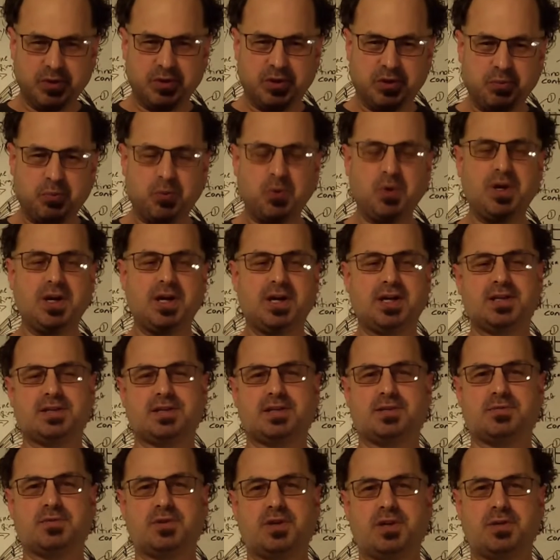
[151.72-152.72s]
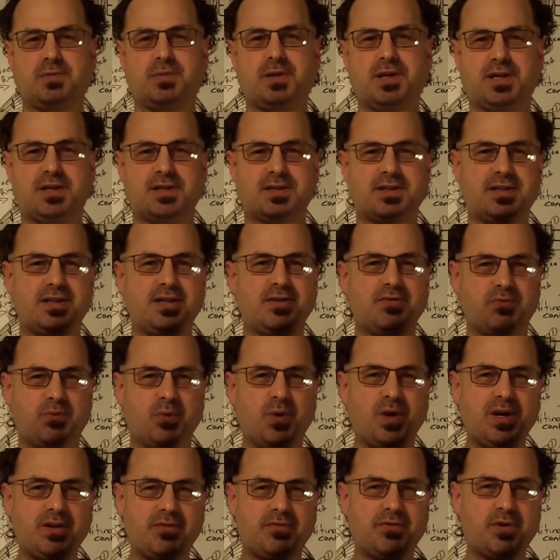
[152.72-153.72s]
the point I guess I'm trying to make is,
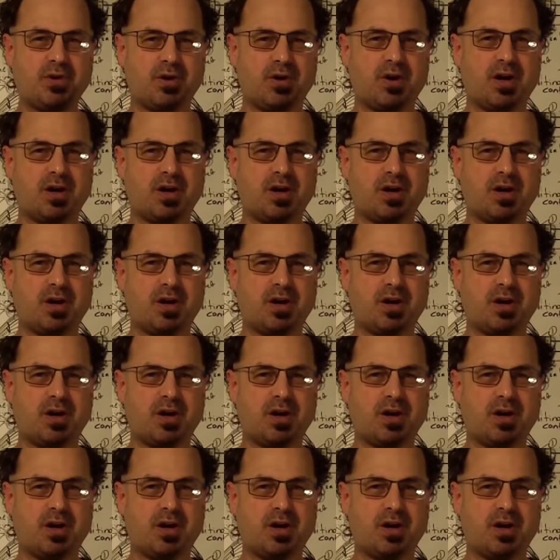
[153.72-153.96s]
what if your